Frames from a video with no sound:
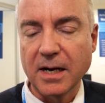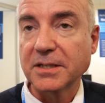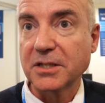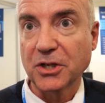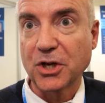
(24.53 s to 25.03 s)

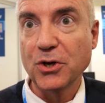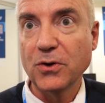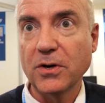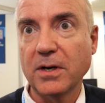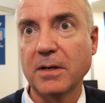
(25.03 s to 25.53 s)

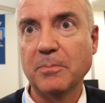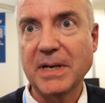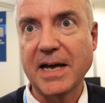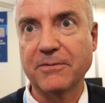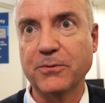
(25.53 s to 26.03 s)
secure
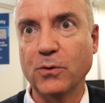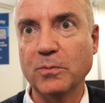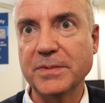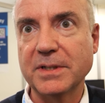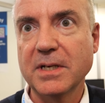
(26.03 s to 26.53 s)

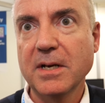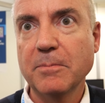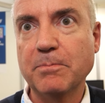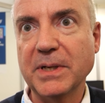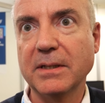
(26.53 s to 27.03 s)
platforms
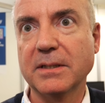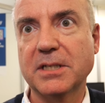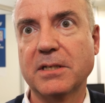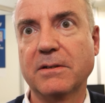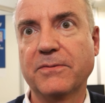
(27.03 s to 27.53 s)

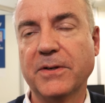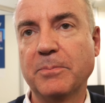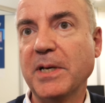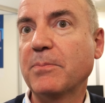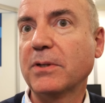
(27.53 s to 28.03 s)
built for
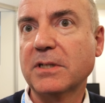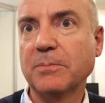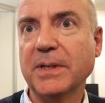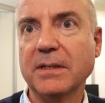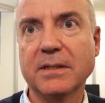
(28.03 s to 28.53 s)
people to
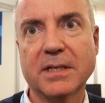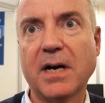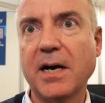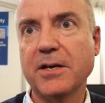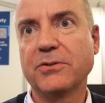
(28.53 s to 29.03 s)
build
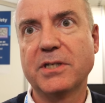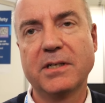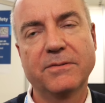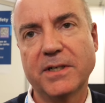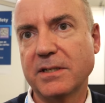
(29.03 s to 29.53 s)
IoT
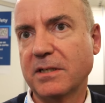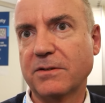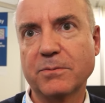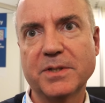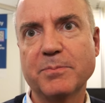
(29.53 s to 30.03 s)
devices
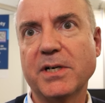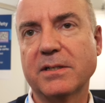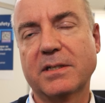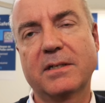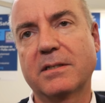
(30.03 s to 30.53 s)
from smart
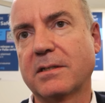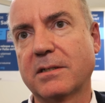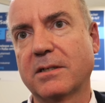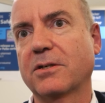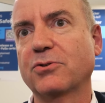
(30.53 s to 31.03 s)
sensors
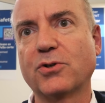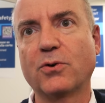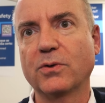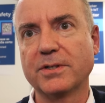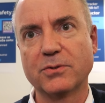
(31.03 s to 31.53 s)
and
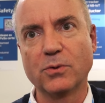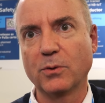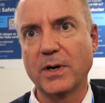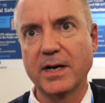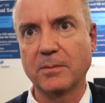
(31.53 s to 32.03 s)
controllers all the
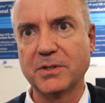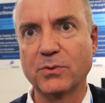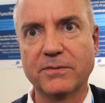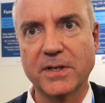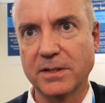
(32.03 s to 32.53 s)
way up to
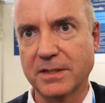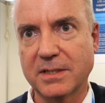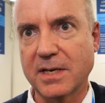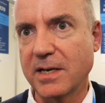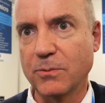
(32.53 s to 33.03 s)

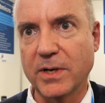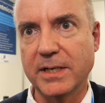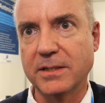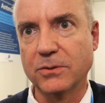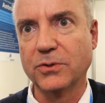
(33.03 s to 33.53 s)
advanced
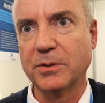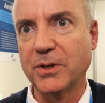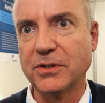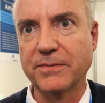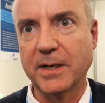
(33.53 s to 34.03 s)
gateways and
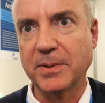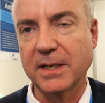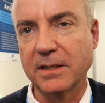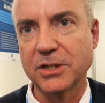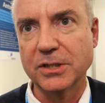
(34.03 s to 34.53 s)
automotive
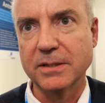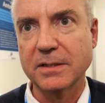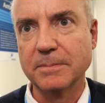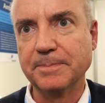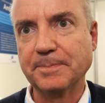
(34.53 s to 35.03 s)
applications.